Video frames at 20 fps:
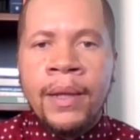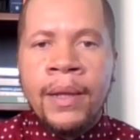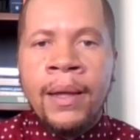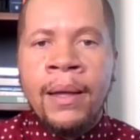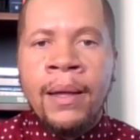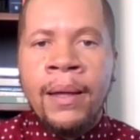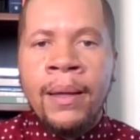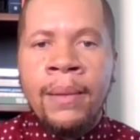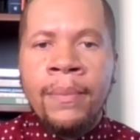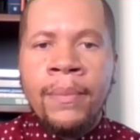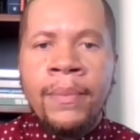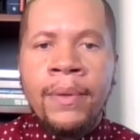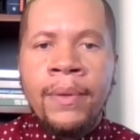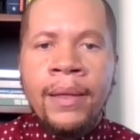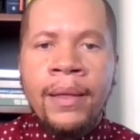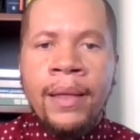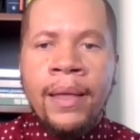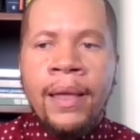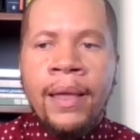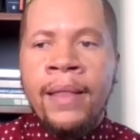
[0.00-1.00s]

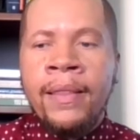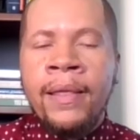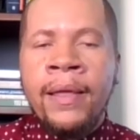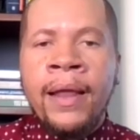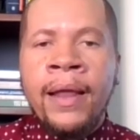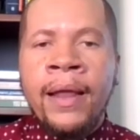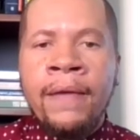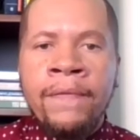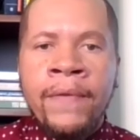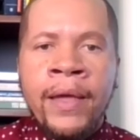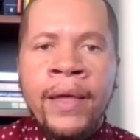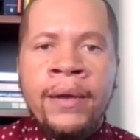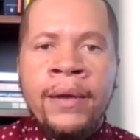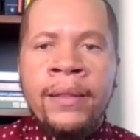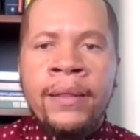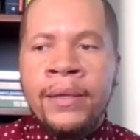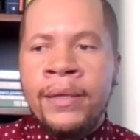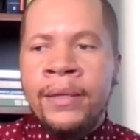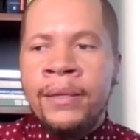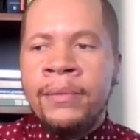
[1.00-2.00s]
And then I
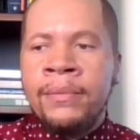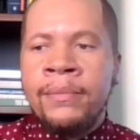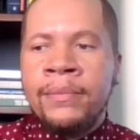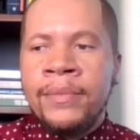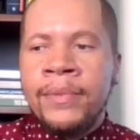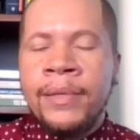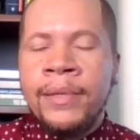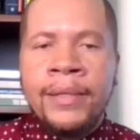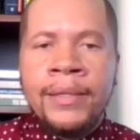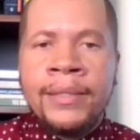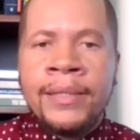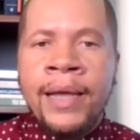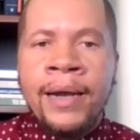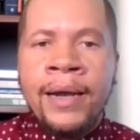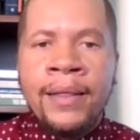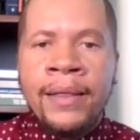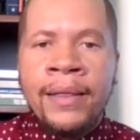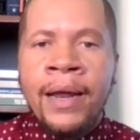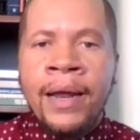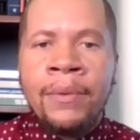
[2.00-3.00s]
finally
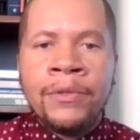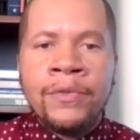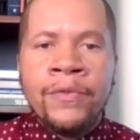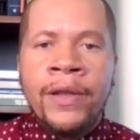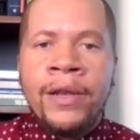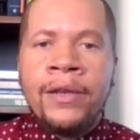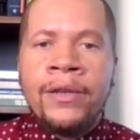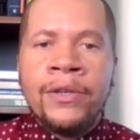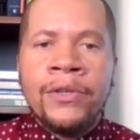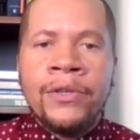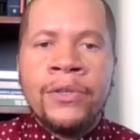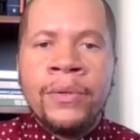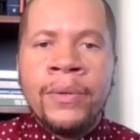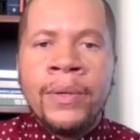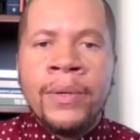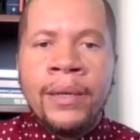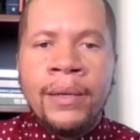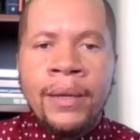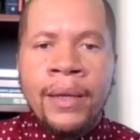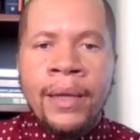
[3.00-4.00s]
decided that I was ready to
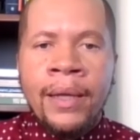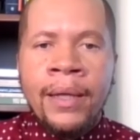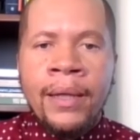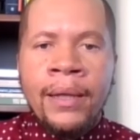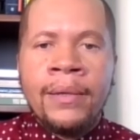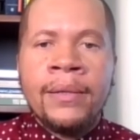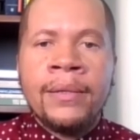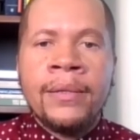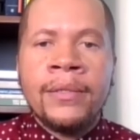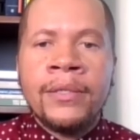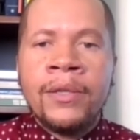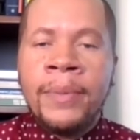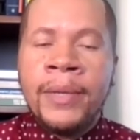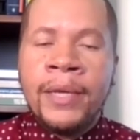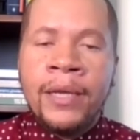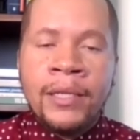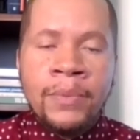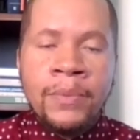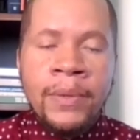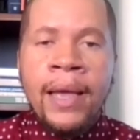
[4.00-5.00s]
do it. And so
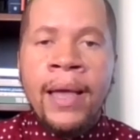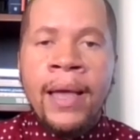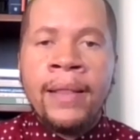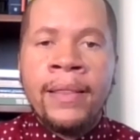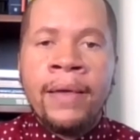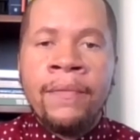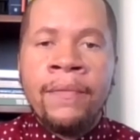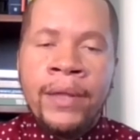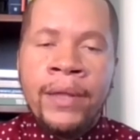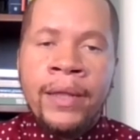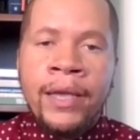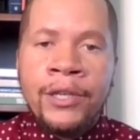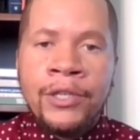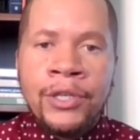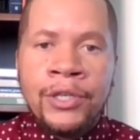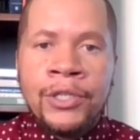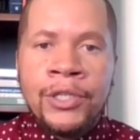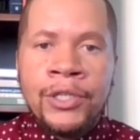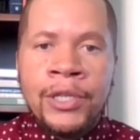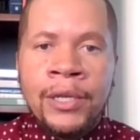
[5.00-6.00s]
because we had that
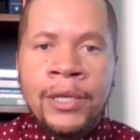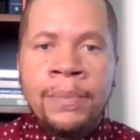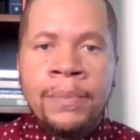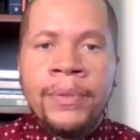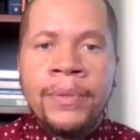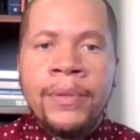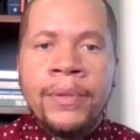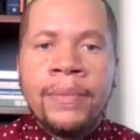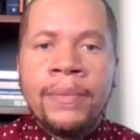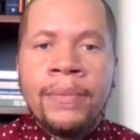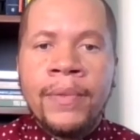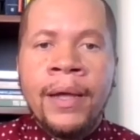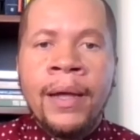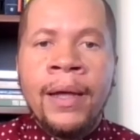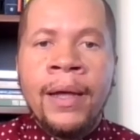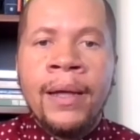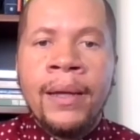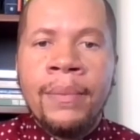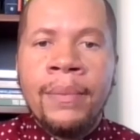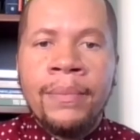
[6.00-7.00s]
relationship,
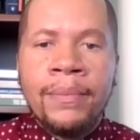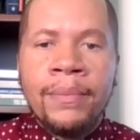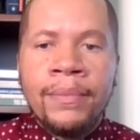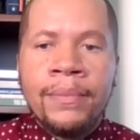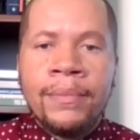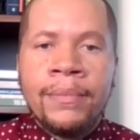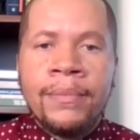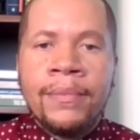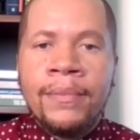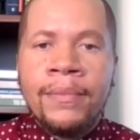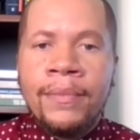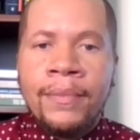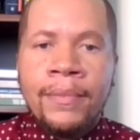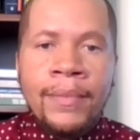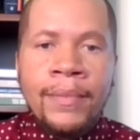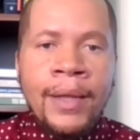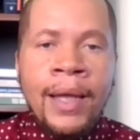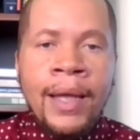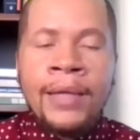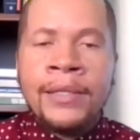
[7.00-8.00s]

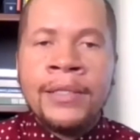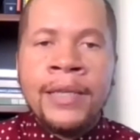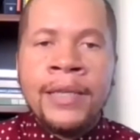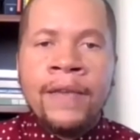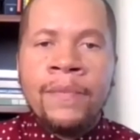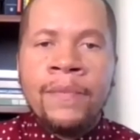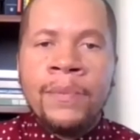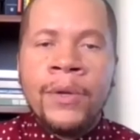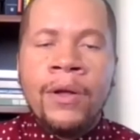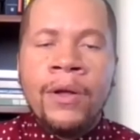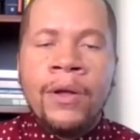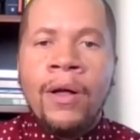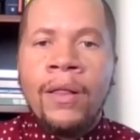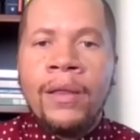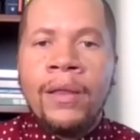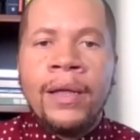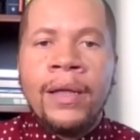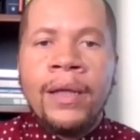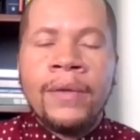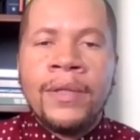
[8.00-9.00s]
I just gave him a
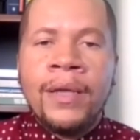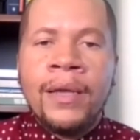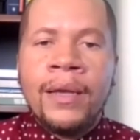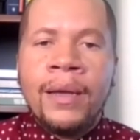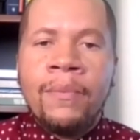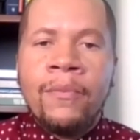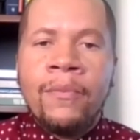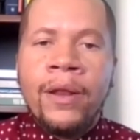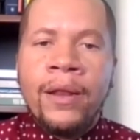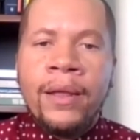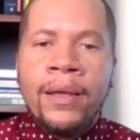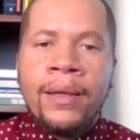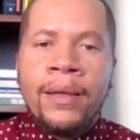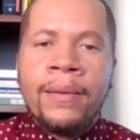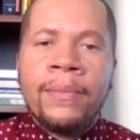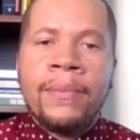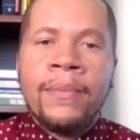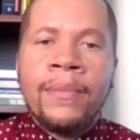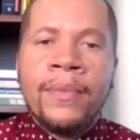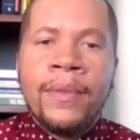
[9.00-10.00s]
call and I was like, I'm ready.
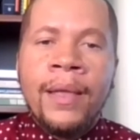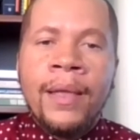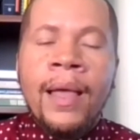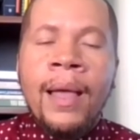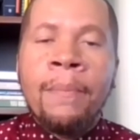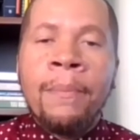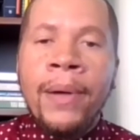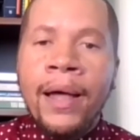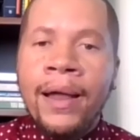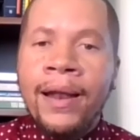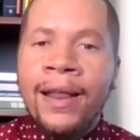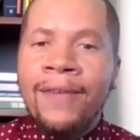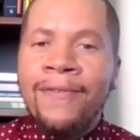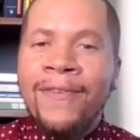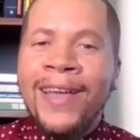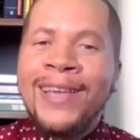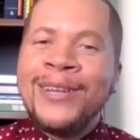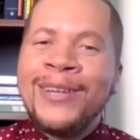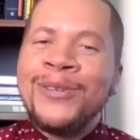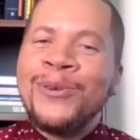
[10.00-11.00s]
But
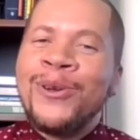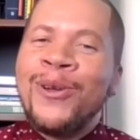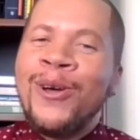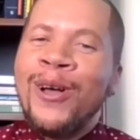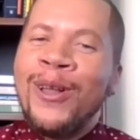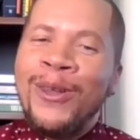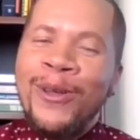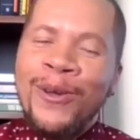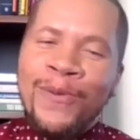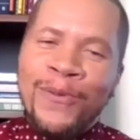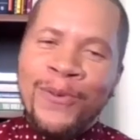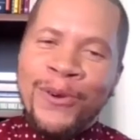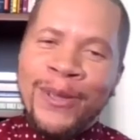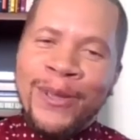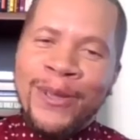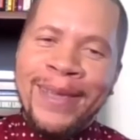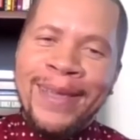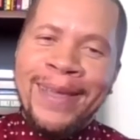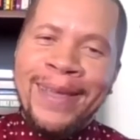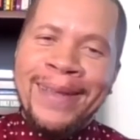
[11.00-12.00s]
if I could do it all
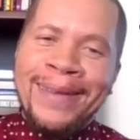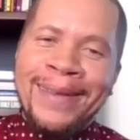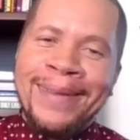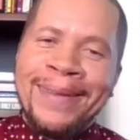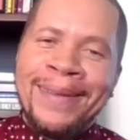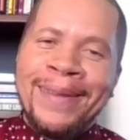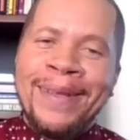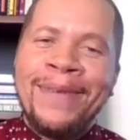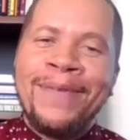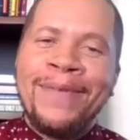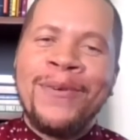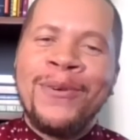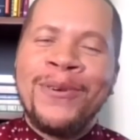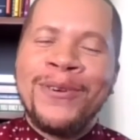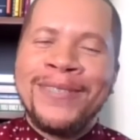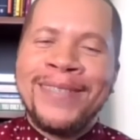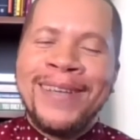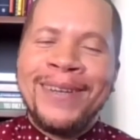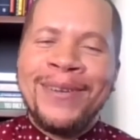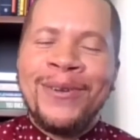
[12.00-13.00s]
over again, of
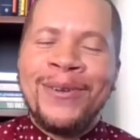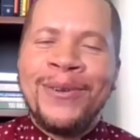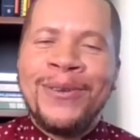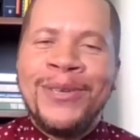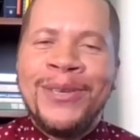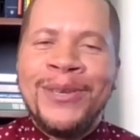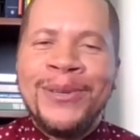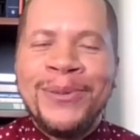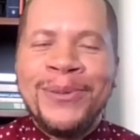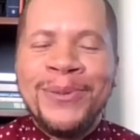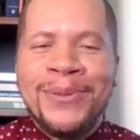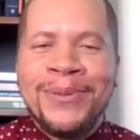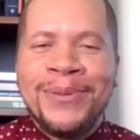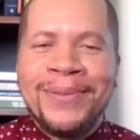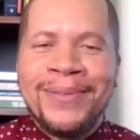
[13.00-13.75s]
course I'd call you.